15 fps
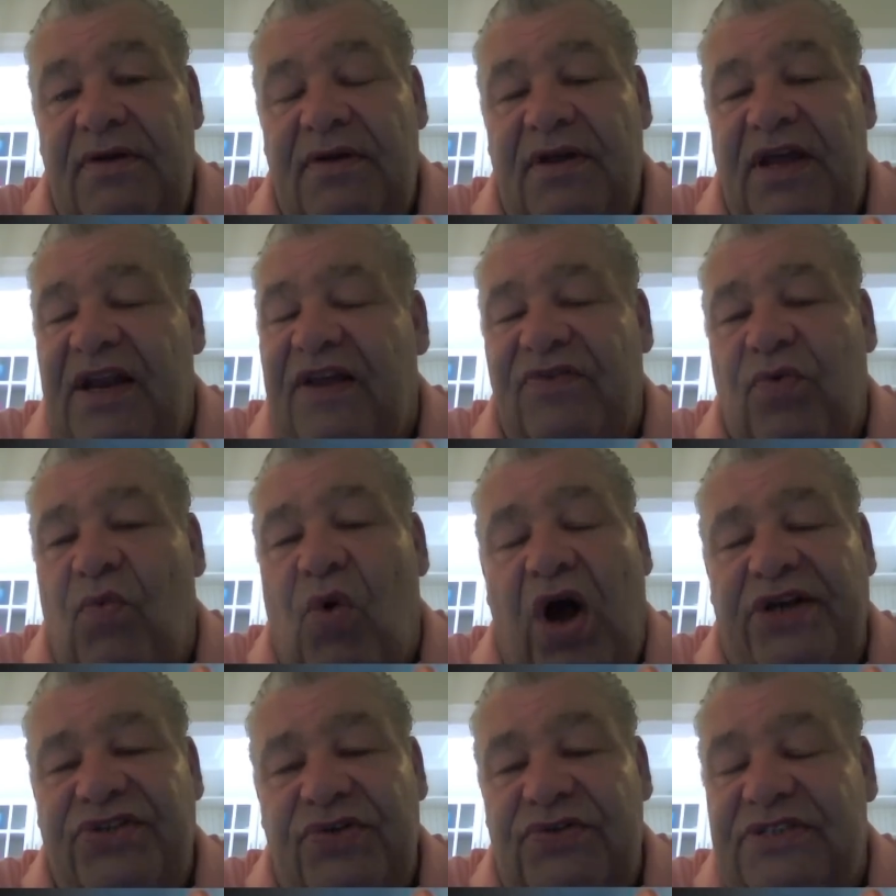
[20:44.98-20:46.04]
He doesn't
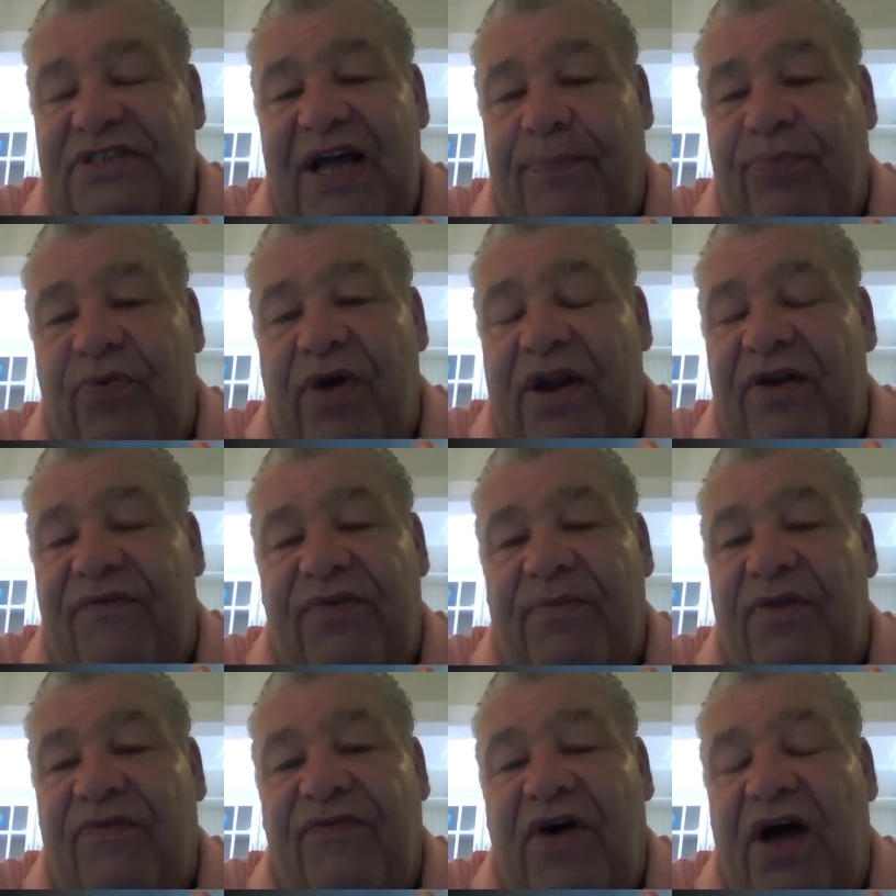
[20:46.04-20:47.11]
want you separated from
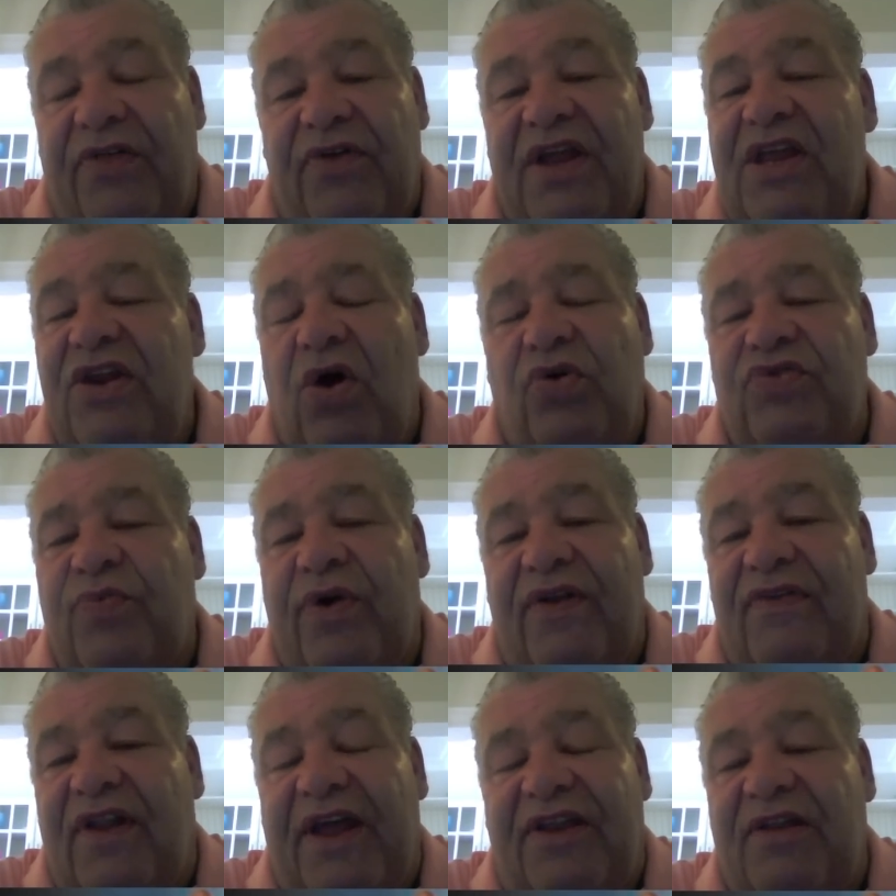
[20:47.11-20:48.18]
the Father. He knows what
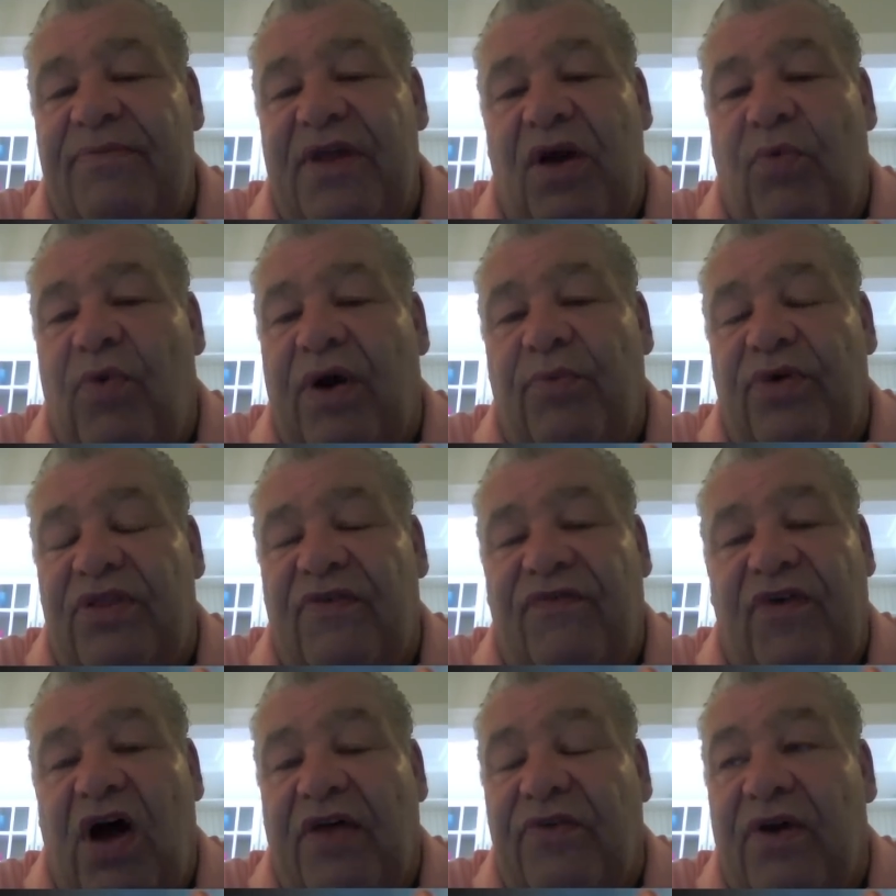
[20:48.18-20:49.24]
it's like to be at one with the
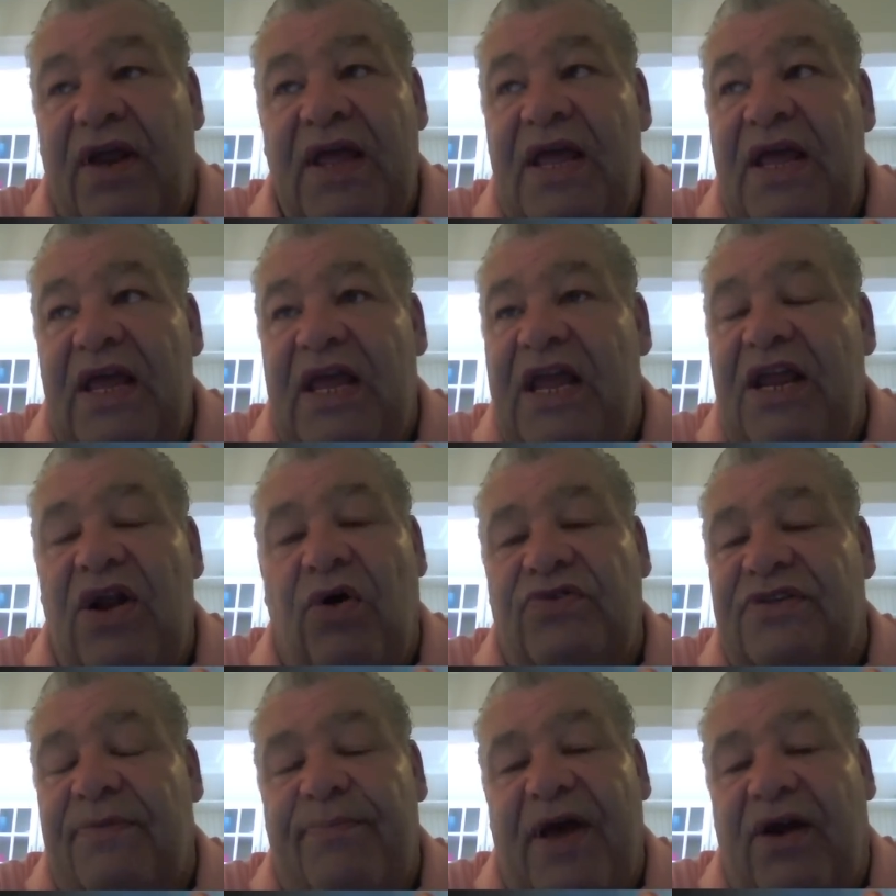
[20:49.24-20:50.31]
Father. He
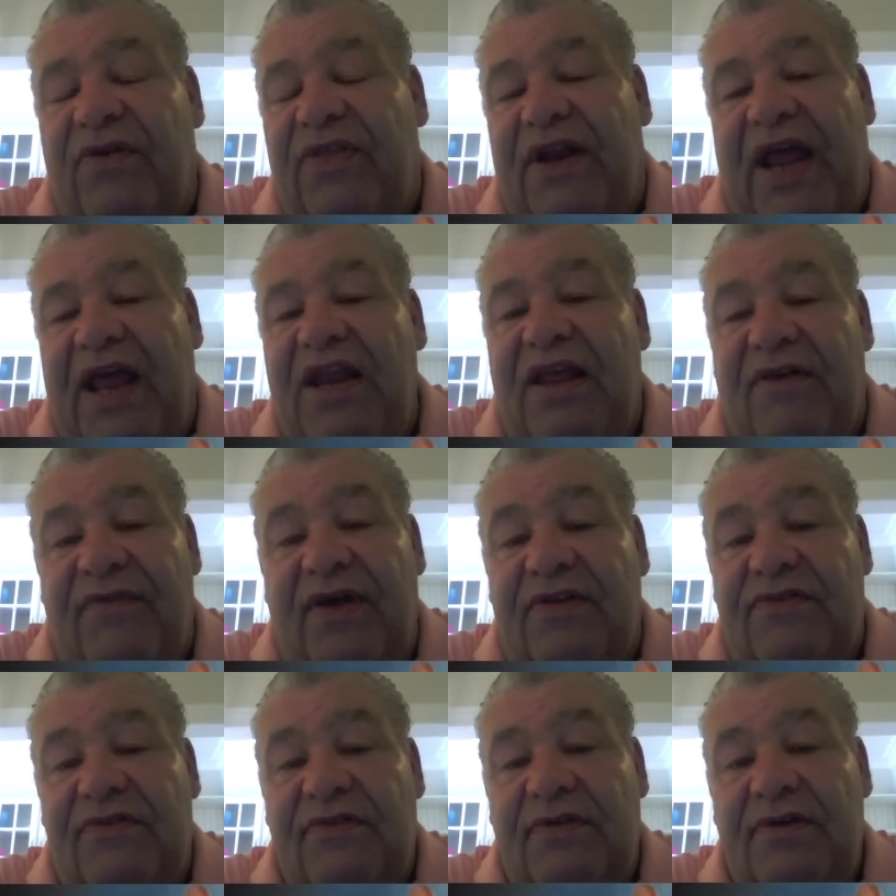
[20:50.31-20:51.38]
knows it better than any of
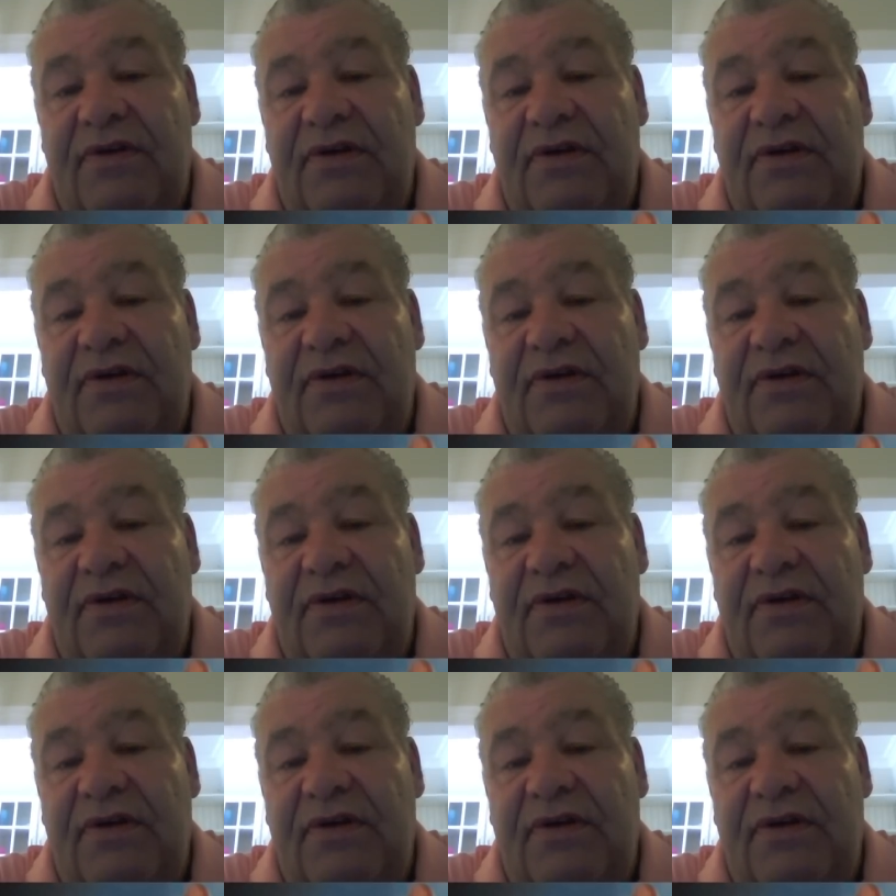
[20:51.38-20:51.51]
us.